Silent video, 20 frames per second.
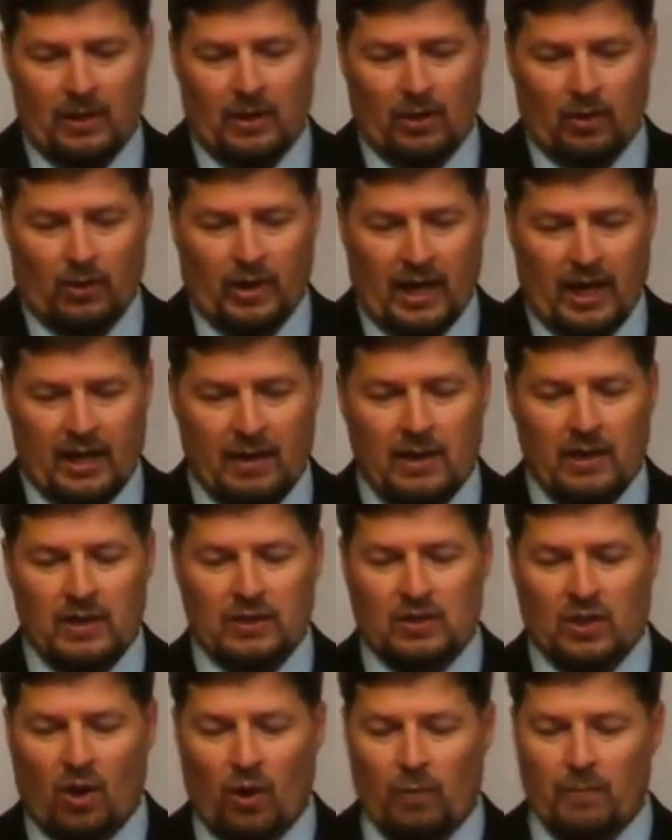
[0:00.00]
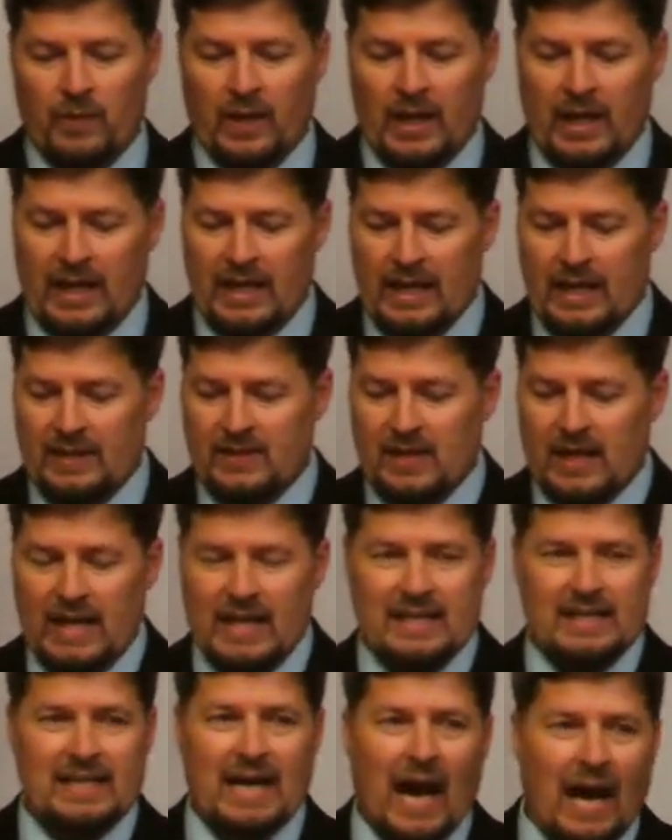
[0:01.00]
Okay? So he's,
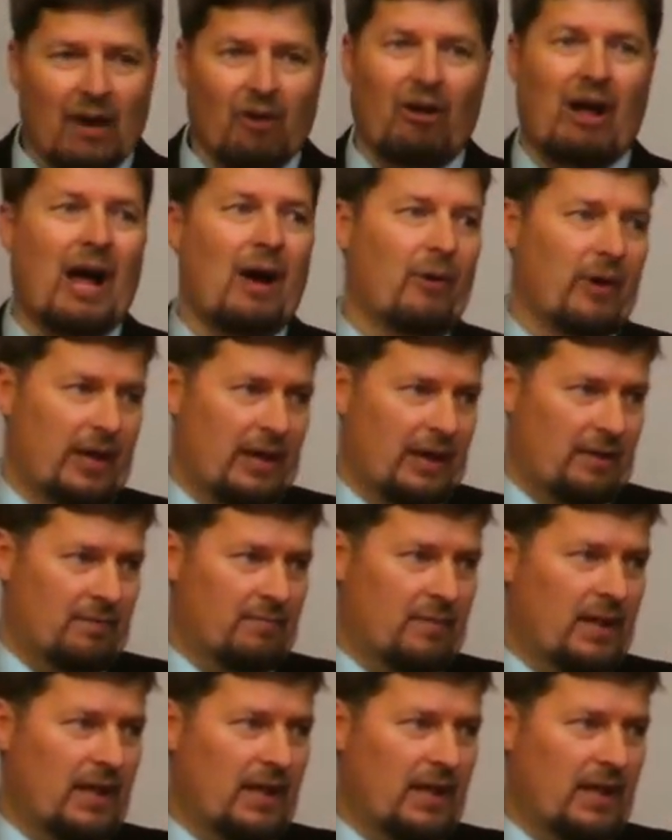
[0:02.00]
he's not allowing it.